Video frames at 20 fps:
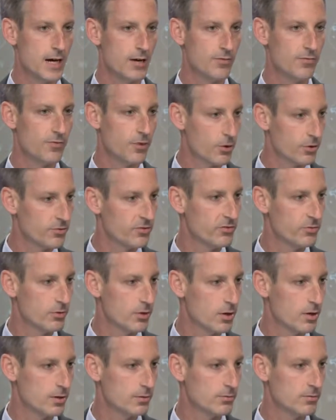far too
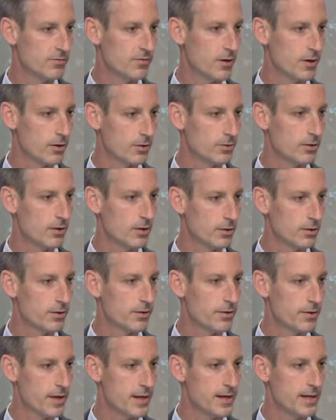long, far
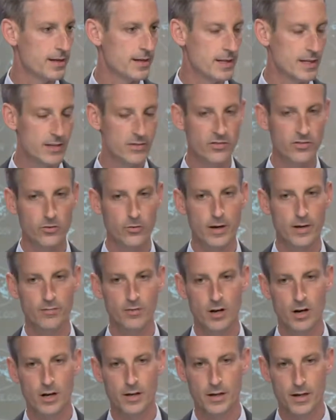longer than it needs to have
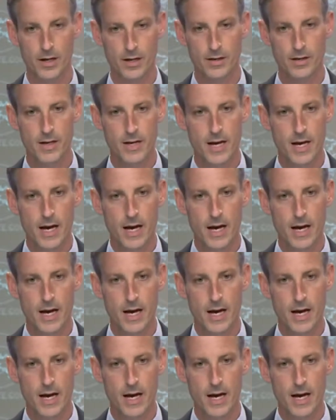gone on.